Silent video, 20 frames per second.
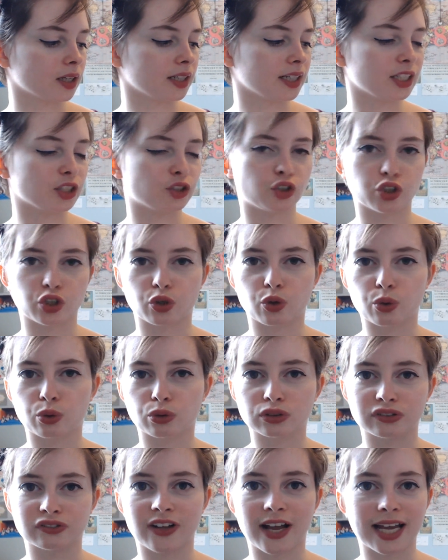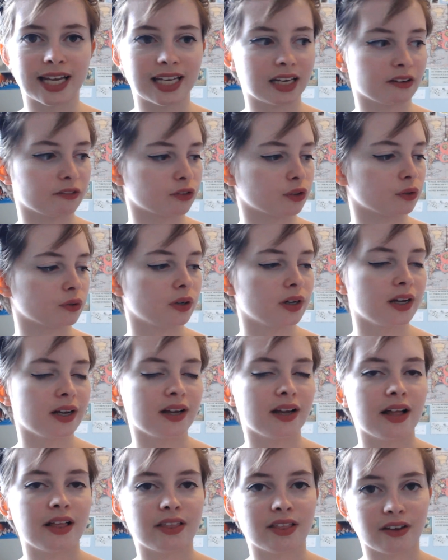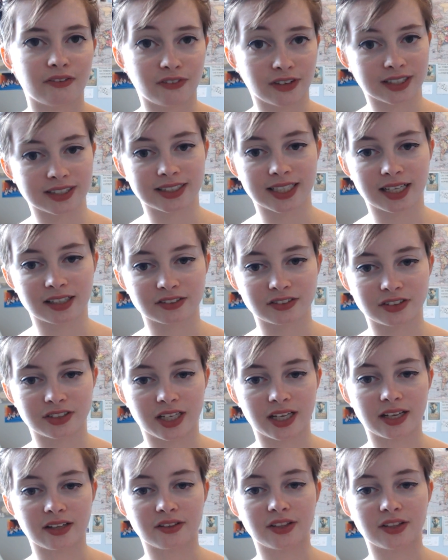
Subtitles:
literature course for A-level. They're fantastic.